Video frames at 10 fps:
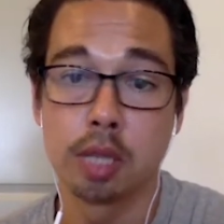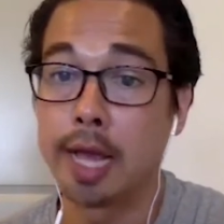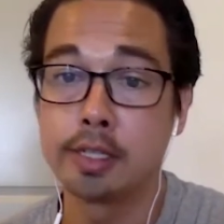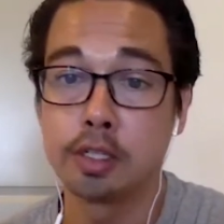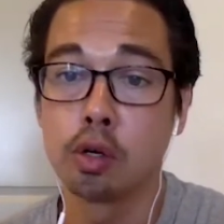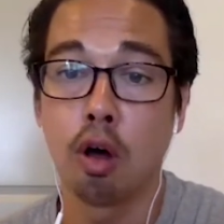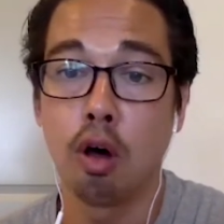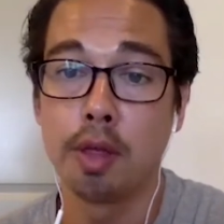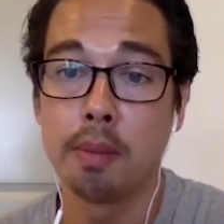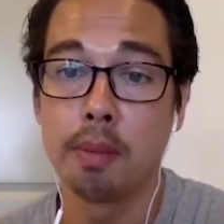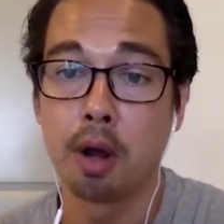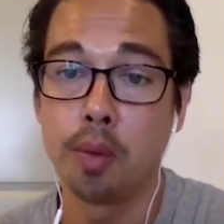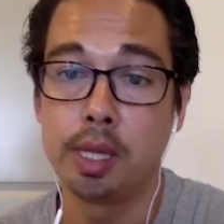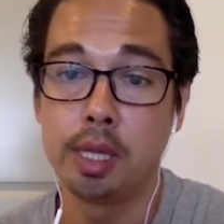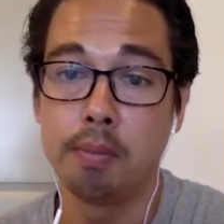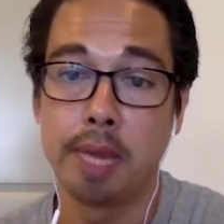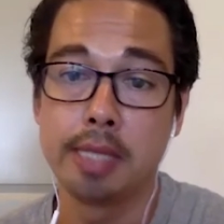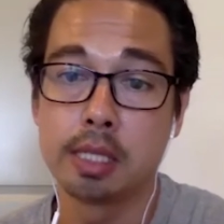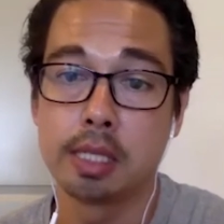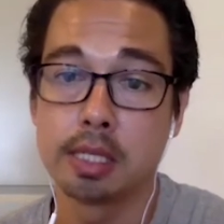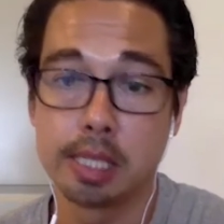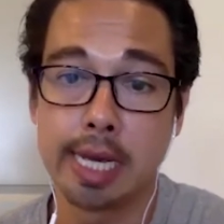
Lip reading: and I still call them on a weekly basis and